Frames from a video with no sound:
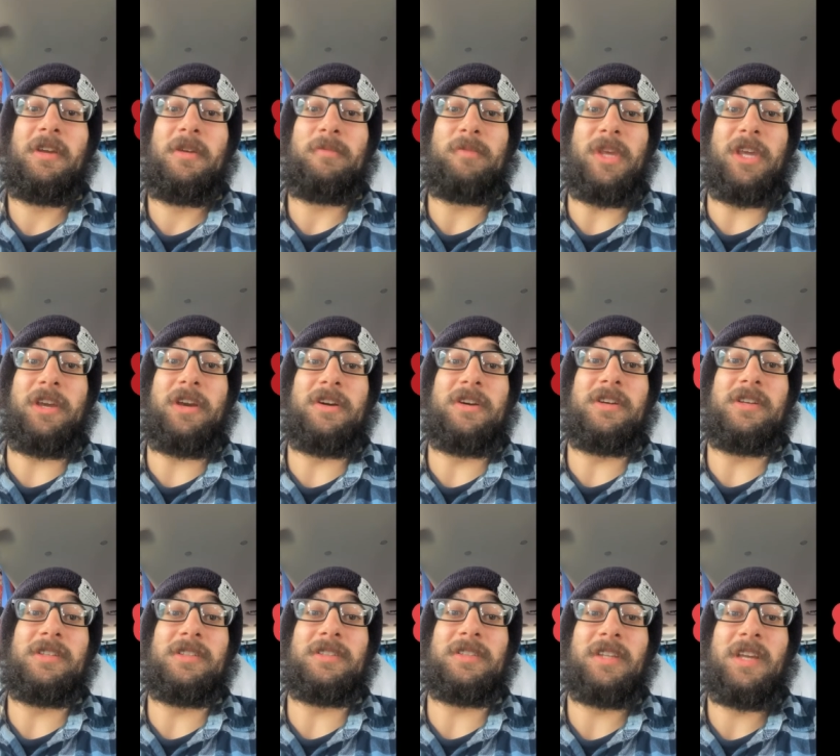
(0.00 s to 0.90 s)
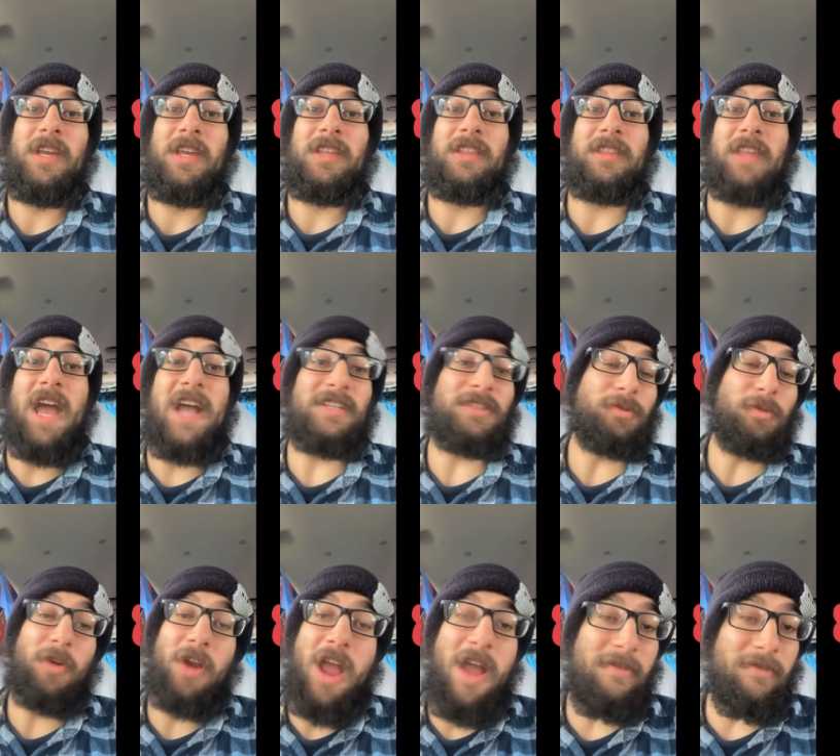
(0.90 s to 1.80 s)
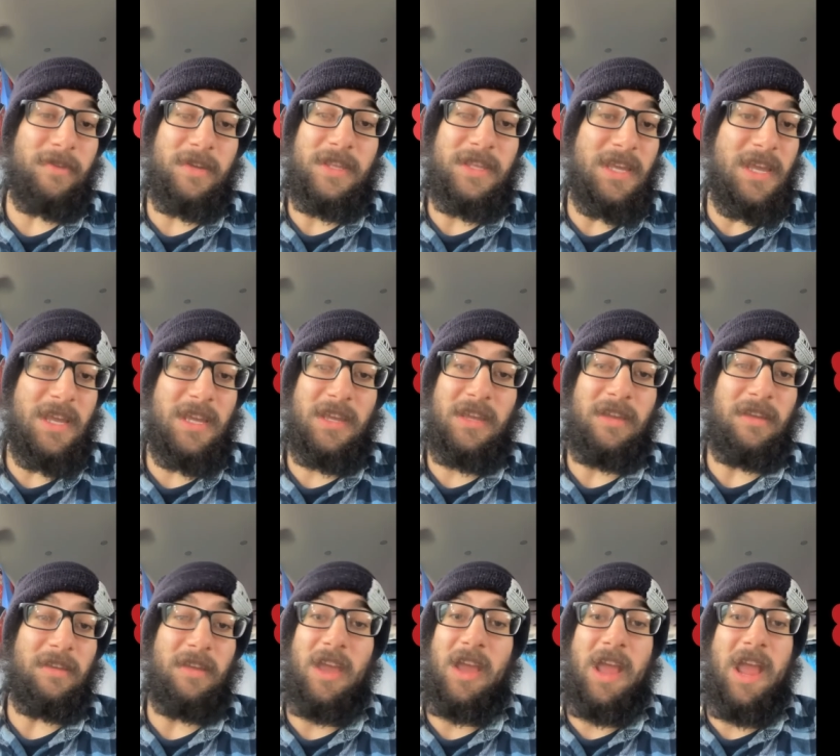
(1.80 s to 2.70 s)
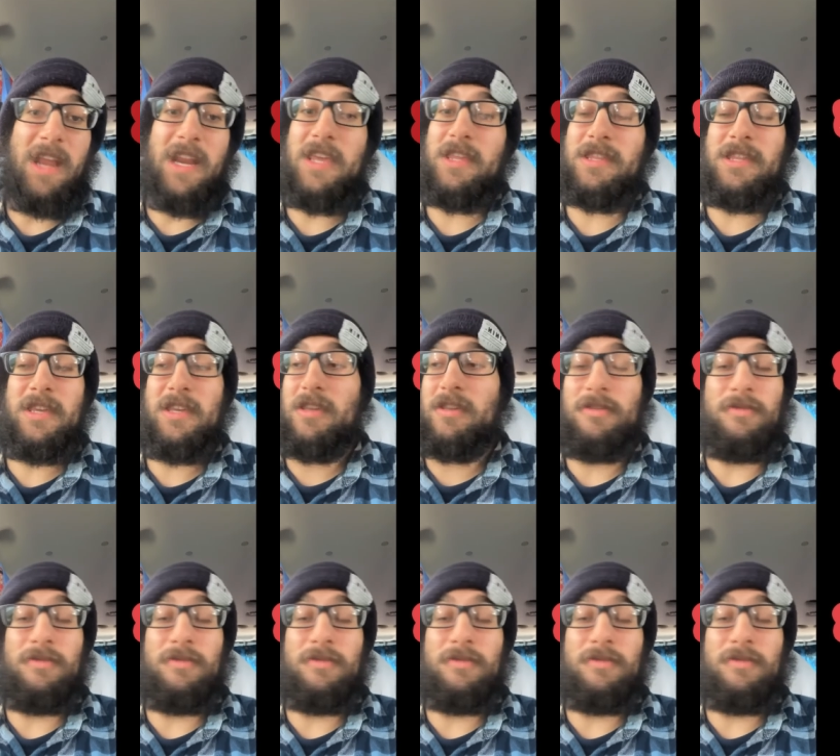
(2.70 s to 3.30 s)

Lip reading: because that's where anything